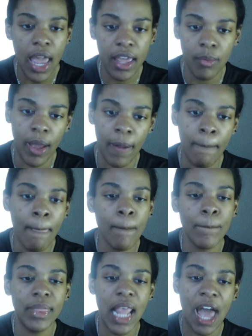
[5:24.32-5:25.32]
Anyway,
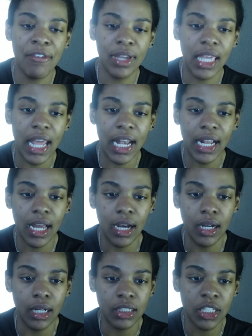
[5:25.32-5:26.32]
navigating
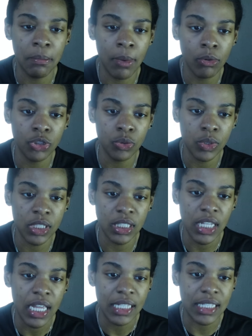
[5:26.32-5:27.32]
a
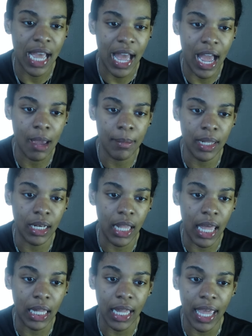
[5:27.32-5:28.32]
tumultuous time
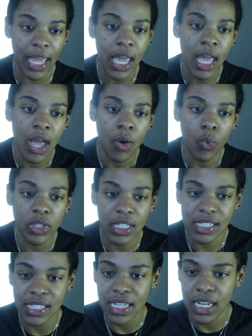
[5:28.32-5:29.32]
in LA with
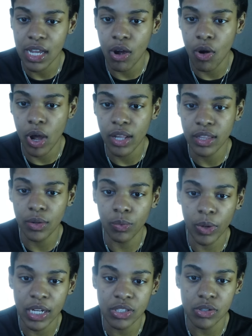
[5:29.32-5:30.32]
the city on the
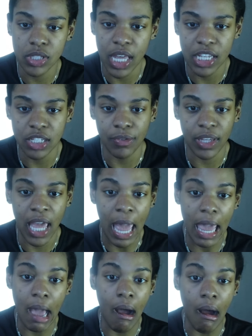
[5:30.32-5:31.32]
razor's edge of
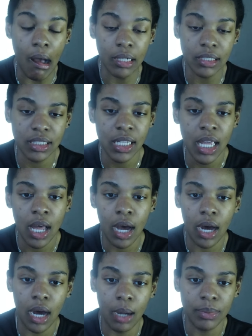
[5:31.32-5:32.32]

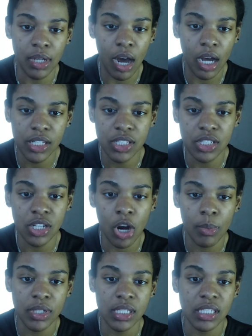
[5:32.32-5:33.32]
chaos, Dawn is
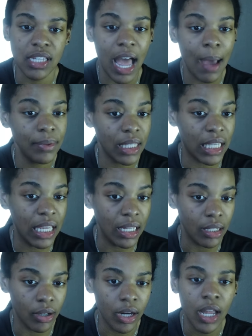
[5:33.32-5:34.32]
determined to stop the
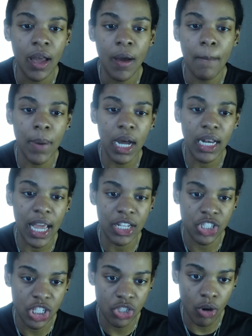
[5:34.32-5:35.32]
killer. But
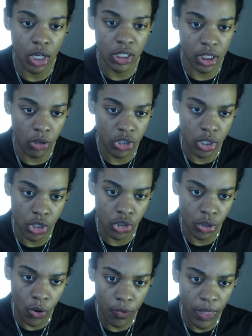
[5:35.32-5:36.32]
as she draws closer to
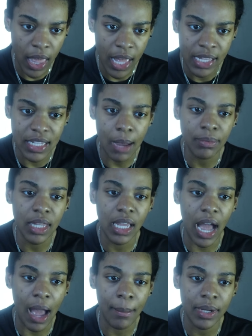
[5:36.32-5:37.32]
the truth,
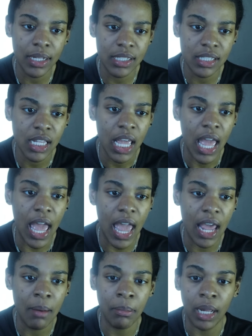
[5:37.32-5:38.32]
something ominous
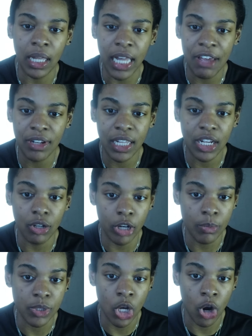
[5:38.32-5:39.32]
and malevolent
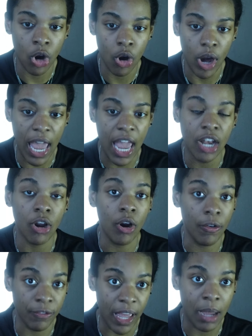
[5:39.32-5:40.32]
grips her and
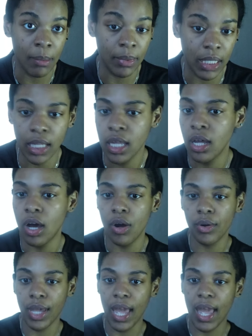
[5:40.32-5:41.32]
her family.
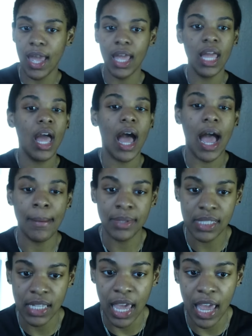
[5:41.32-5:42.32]
Okay,
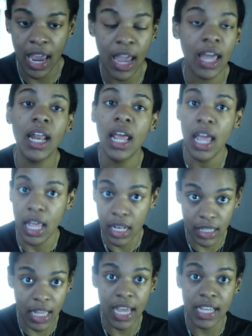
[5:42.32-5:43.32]
I'm scared.
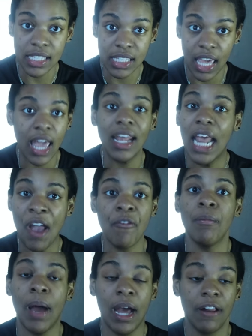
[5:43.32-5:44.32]
They scared.
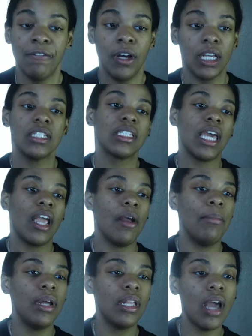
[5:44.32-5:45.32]
Everybody fucking
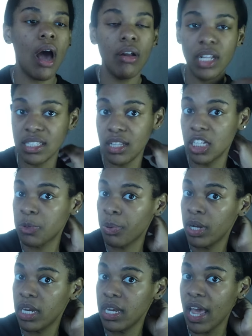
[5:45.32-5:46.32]
scared. But y'all, this
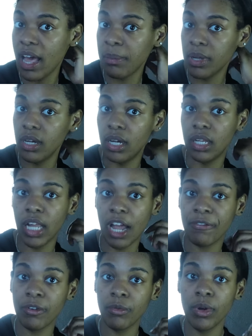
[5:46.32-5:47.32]
looks pretty damn good.
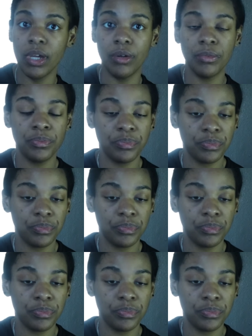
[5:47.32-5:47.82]
Like, for real.